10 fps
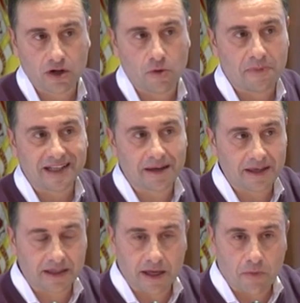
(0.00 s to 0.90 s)
for example, a
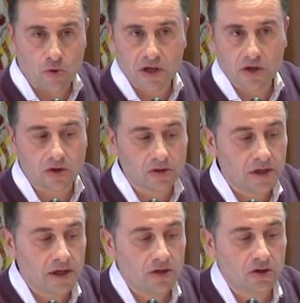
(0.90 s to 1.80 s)
petition started
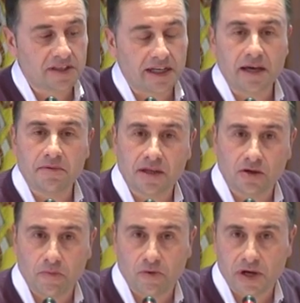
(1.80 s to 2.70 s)
by other citizens.
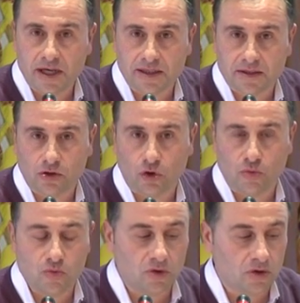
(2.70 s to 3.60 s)
This would
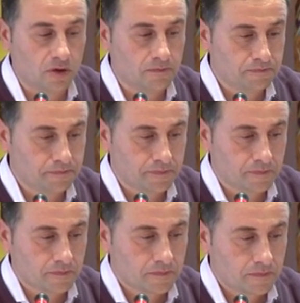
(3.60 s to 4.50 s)
be
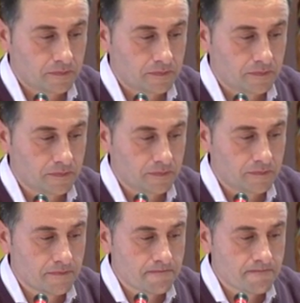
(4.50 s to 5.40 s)
public and could
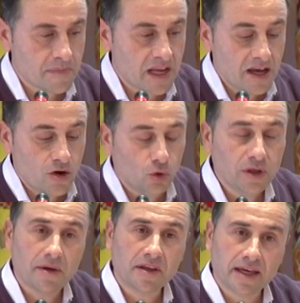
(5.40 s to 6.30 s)
be seen by
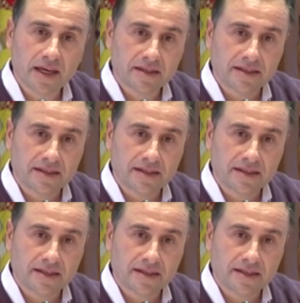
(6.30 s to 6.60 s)
everyone.